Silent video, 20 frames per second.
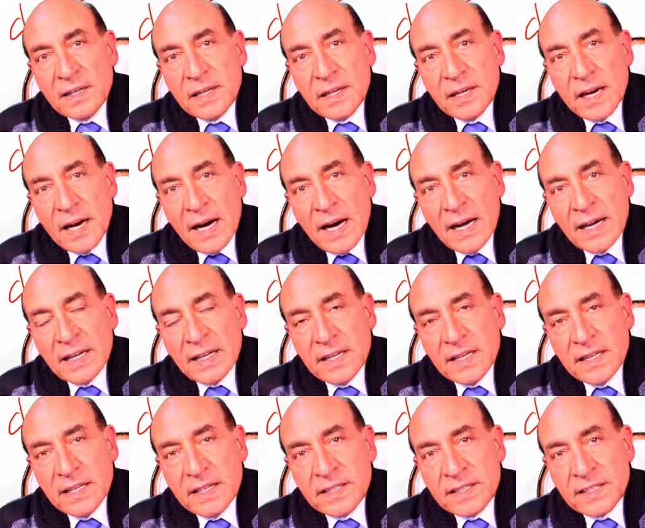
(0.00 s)
I
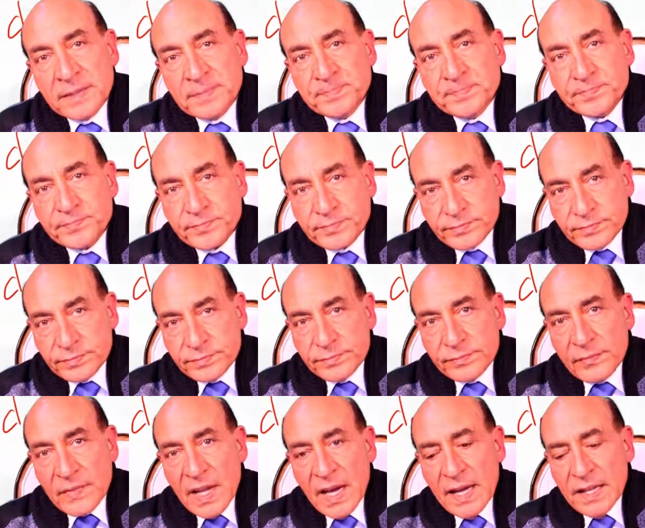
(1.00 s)
here,
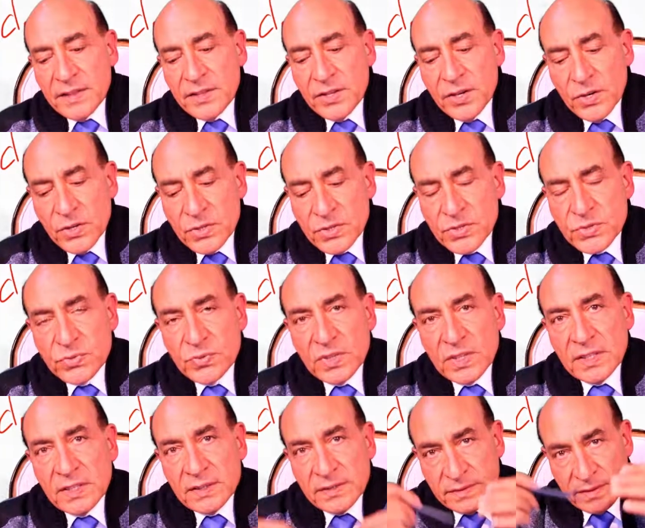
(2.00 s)
and those
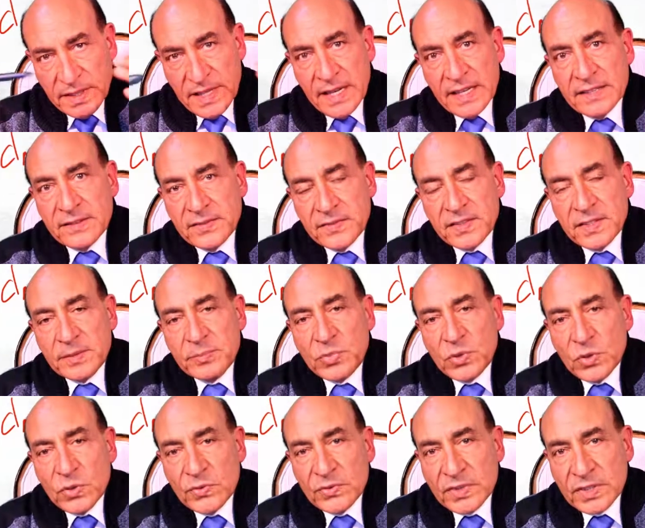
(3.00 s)
will kind of flip
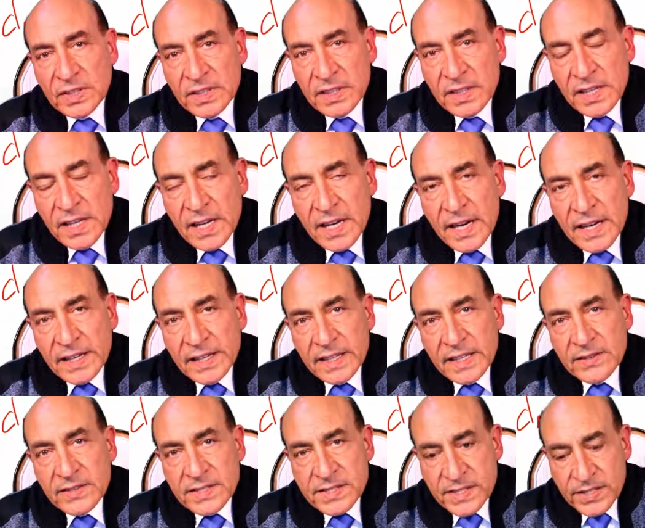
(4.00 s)
over and give
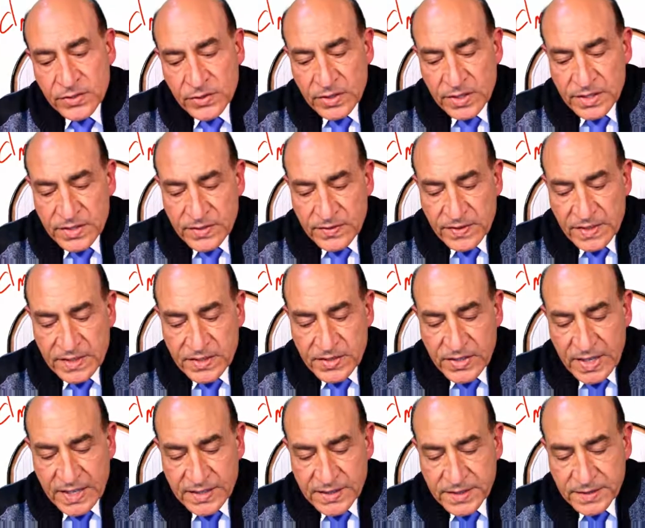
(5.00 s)
us the units of the
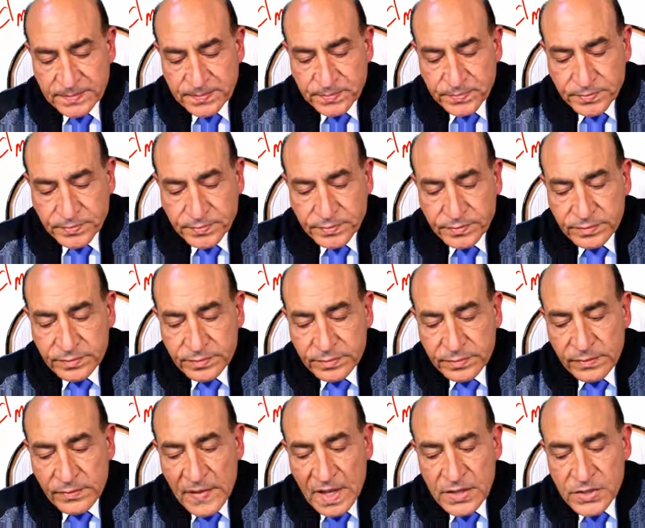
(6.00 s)
stress.
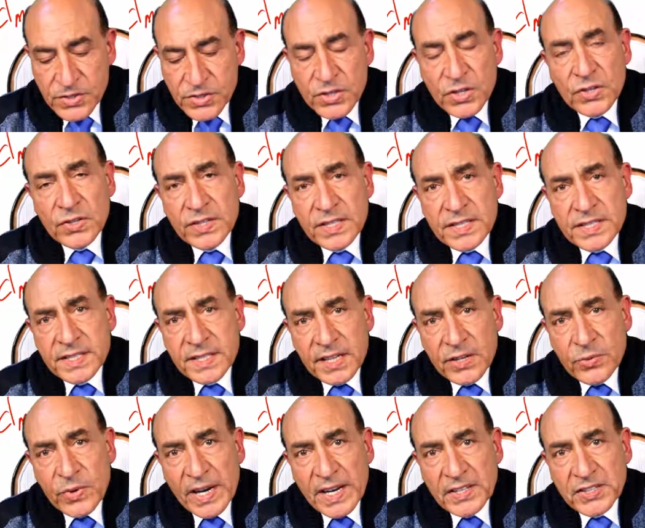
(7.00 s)
So this
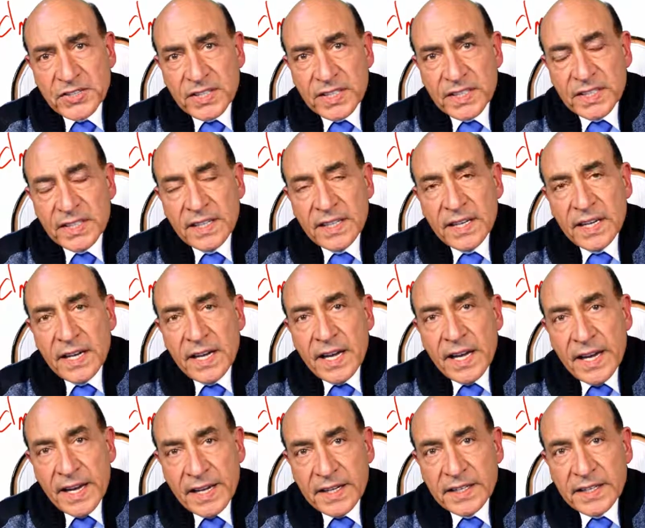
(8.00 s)
equation,
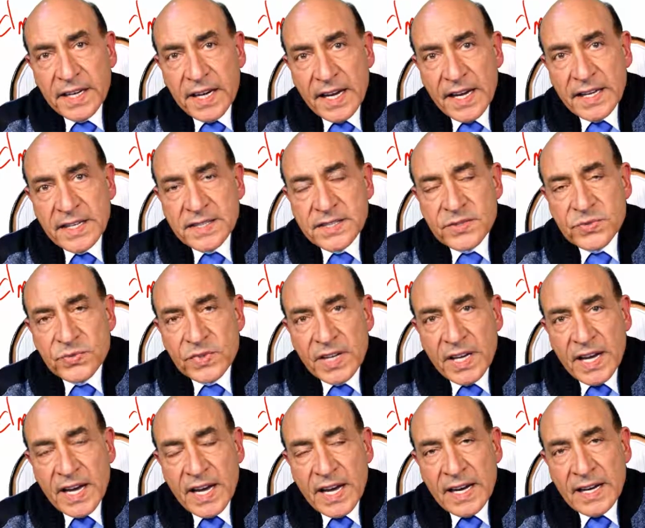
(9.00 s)
in case we
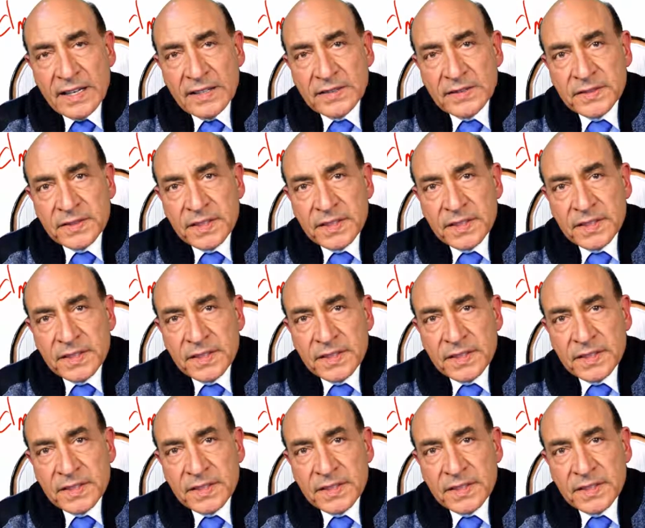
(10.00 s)
have